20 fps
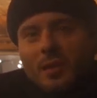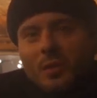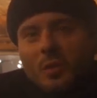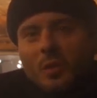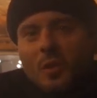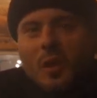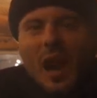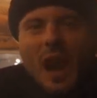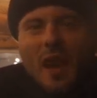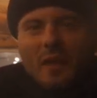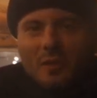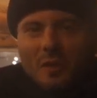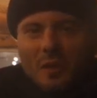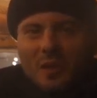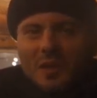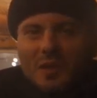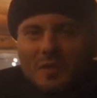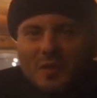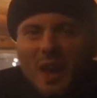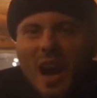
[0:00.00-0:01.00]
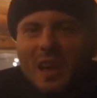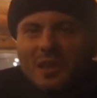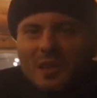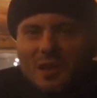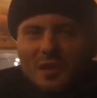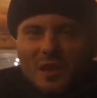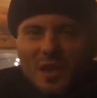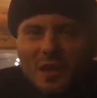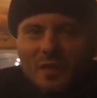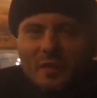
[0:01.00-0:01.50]
You cry for a divine
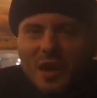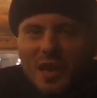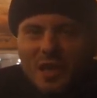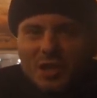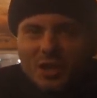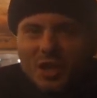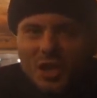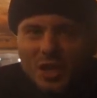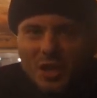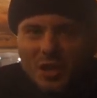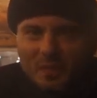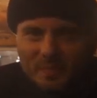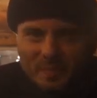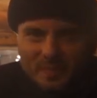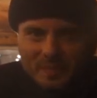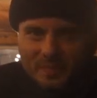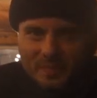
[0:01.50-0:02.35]
intervention?